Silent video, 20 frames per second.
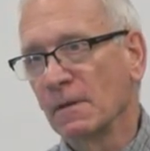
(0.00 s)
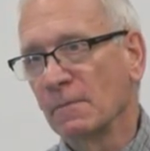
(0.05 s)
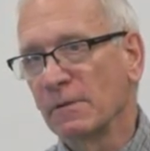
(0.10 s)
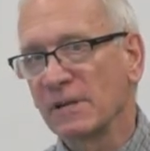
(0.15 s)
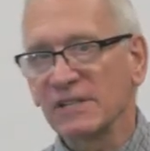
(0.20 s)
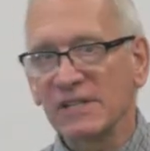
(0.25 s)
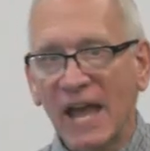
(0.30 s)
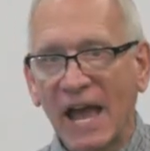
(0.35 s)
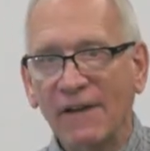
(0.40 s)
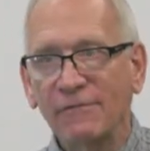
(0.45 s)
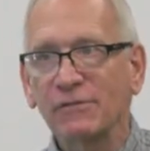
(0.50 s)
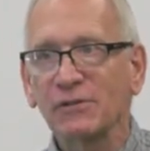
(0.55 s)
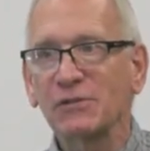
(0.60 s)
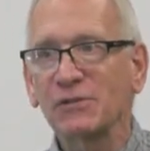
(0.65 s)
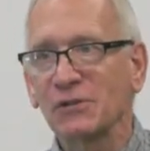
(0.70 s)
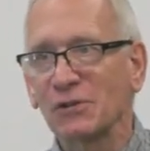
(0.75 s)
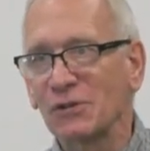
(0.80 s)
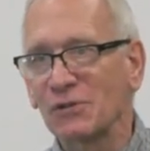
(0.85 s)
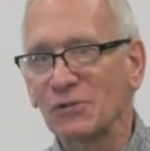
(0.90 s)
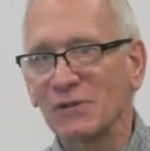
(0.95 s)
Because after
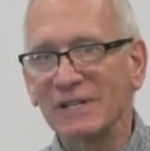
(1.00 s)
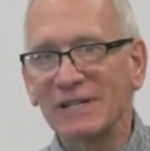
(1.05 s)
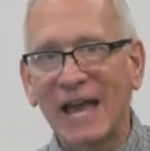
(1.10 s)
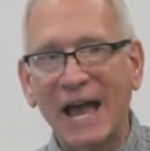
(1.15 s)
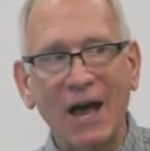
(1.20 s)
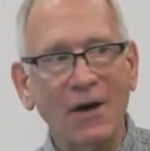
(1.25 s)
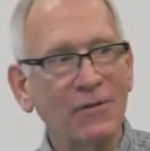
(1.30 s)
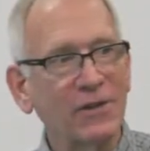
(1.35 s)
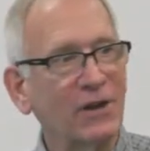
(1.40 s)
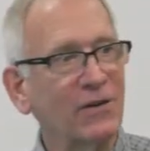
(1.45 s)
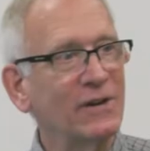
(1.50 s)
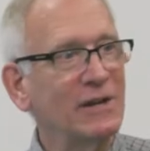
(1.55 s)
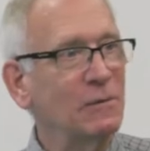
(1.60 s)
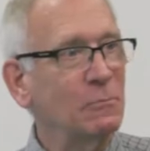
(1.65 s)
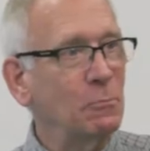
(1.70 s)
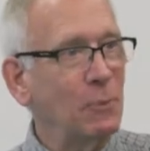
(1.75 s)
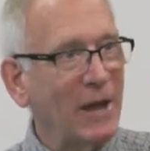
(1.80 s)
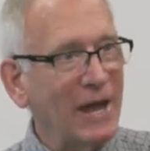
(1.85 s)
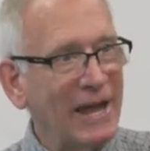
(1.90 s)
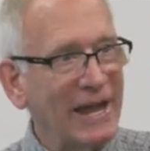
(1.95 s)
surgery, now they're
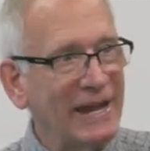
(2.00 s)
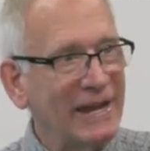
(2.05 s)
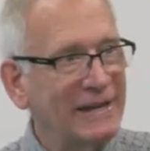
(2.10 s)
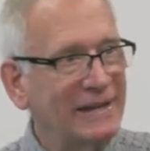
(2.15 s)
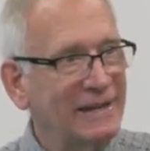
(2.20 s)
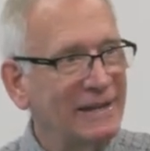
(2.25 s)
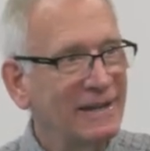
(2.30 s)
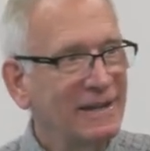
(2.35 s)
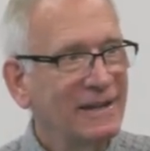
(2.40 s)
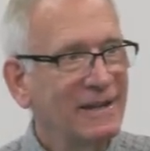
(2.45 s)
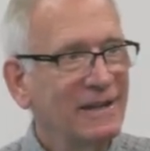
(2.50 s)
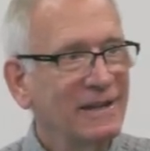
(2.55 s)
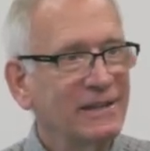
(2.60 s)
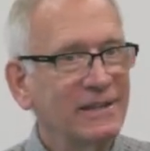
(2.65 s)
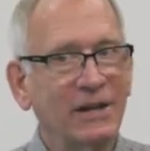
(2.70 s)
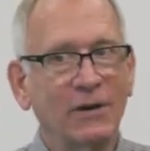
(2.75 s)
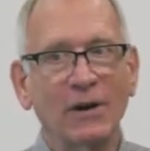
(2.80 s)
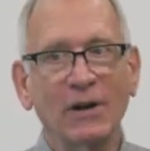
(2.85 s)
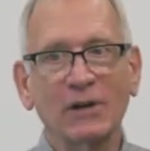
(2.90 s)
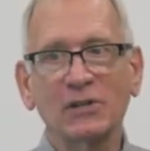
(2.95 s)
in pain,
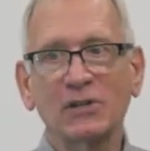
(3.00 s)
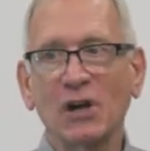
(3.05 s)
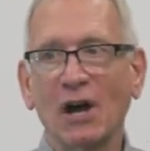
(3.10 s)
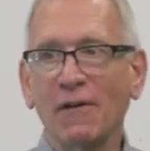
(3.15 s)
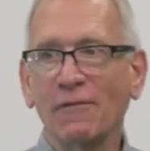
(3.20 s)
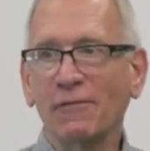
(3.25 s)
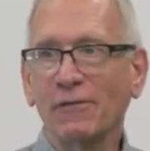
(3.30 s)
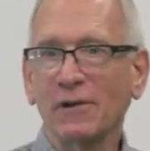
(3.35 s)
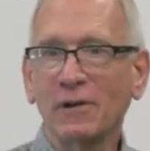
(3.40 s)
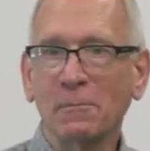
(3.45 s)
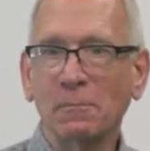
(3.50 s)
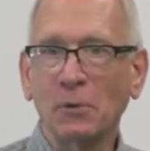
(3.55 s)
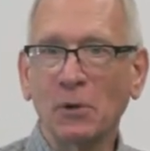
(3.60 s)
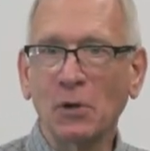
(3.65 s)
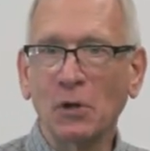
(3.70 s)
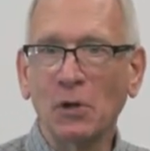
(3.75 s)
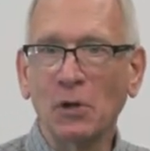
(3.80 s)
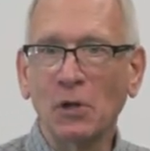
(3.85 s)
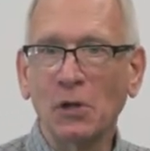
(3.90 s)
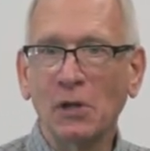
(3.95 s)
they're
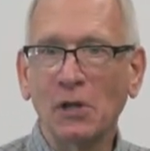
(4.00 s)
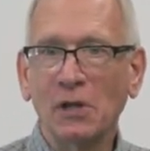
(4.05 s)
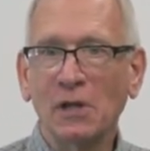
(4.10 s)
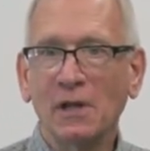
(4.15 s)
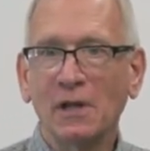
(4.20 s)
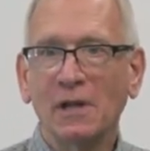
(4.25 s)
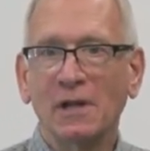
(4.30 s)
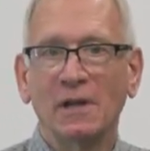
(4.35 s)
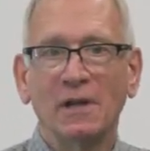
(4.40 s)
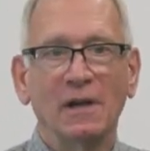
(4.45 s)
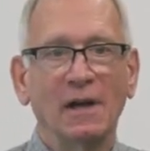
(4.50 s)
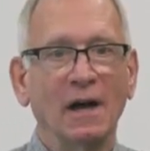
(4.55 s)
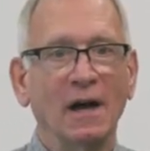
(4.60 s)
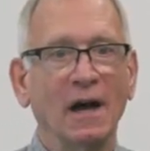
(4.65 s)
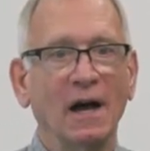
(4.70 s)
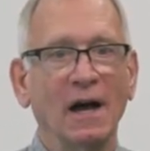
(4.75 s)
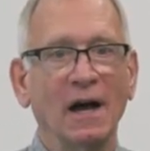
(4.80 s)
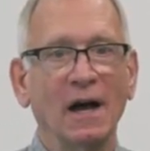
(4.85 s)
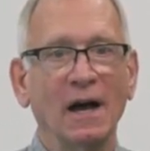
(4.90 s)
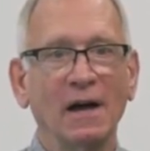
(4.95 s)
uncomfortable,
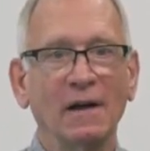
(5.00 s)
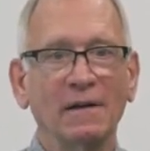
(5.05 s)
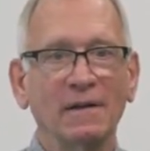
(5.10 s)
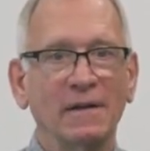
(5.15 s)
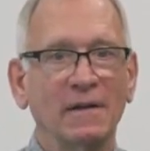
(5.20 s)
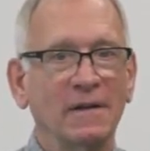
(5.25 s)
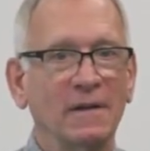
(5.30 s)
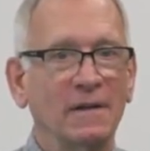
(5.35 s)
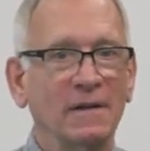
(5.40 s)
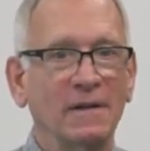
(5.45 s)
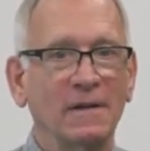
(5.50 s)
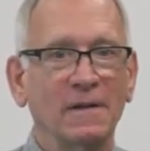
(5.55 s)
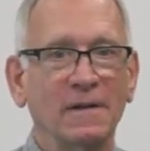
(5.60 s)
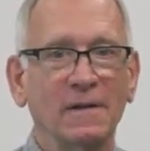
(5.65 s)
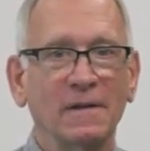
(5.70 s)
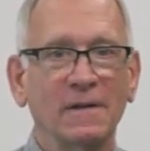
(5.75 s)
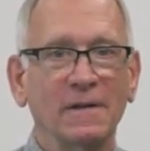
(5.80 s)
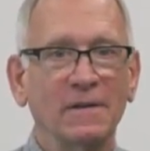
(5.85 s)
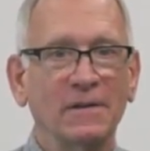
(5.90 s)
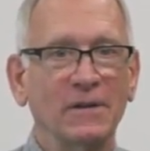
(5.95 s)
uh,
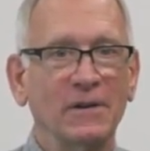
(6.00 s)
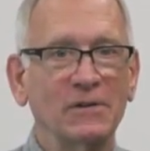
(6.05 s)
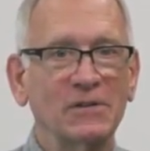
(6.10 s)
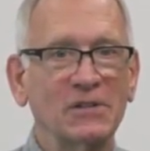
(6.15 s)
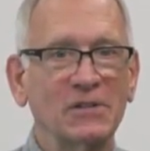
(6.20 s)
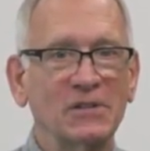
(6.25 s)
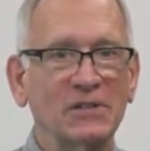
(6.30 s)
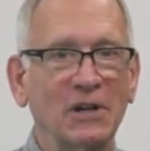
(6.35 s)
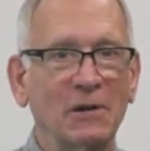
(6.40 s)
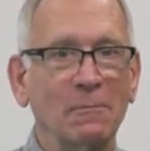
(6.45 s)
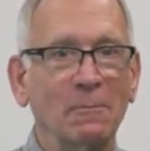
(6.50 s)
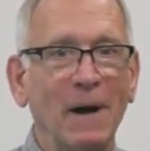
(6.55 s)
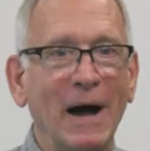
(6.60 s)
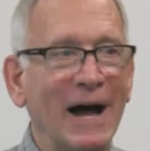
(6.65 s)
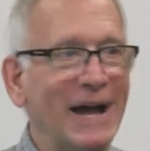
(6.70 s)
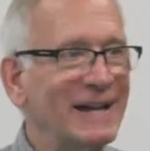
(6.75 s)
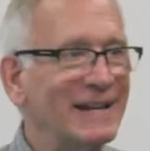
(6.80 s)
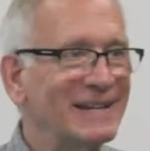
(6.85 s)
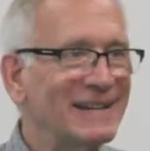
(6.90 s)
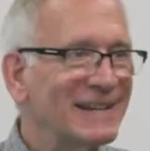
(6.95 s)
their,
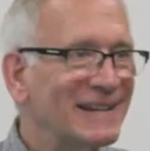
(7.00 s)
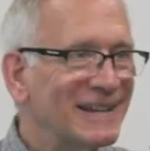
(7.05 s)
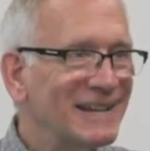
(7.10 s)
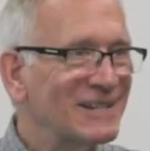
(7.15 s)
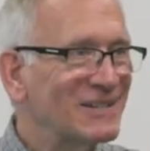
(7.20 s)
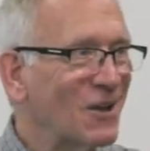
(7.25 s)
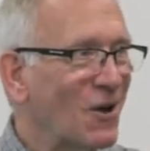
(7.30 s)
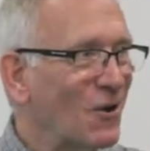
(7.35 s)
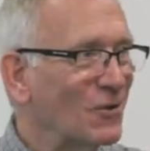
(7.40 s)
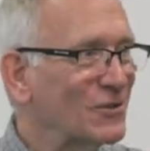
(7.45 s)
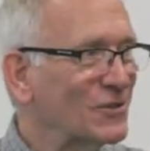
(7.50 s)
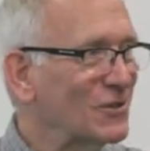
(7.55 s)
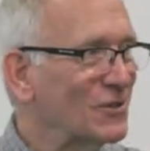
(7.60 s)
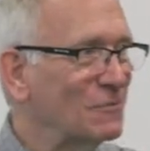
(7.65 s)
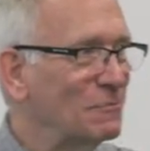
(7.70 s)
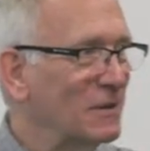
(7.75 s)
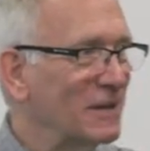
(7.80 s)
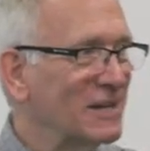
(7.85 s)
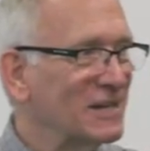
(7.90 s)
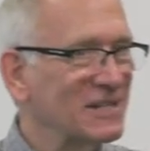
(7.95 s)
mind is
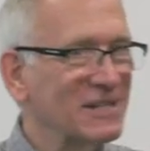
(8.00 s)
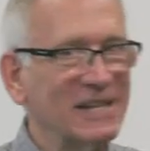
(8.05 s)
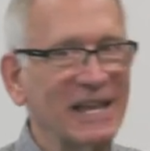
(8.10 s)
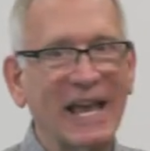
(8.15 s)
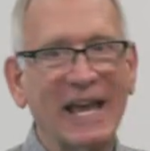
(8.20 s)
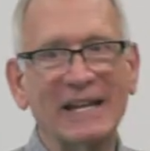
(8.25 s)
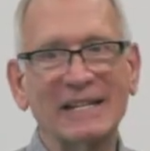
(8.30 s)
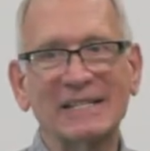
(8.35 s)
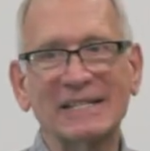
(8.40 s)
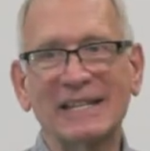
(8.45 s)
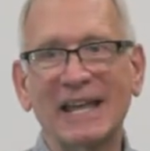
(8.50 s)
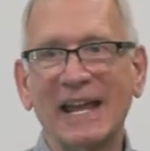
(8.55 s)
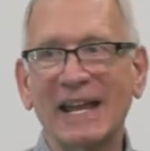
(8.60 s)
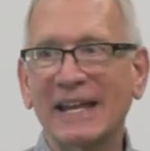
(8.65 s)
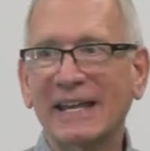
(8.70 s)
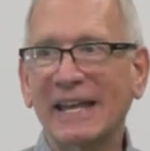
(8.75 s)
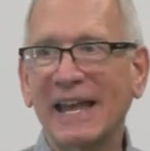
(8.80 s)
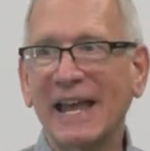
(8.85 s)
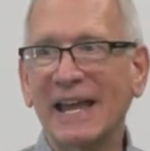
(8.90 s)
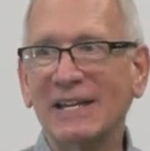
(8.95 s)
altered because of the
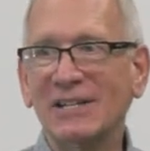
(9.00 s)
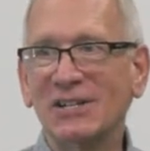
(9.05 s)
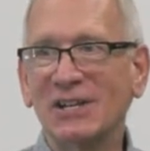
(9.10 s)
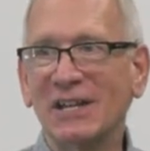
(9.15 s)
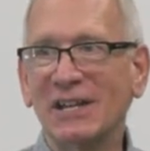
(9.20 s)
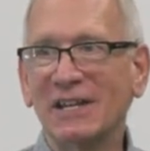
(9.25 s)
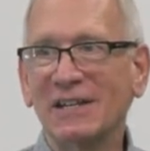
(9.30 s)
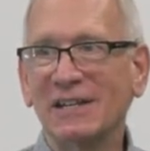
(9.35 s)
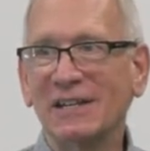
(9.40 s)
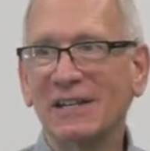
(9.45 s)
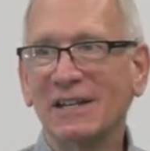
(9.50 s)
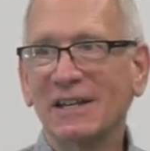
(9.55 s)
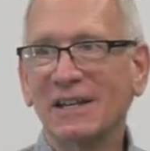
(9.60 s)
anesthetic agent,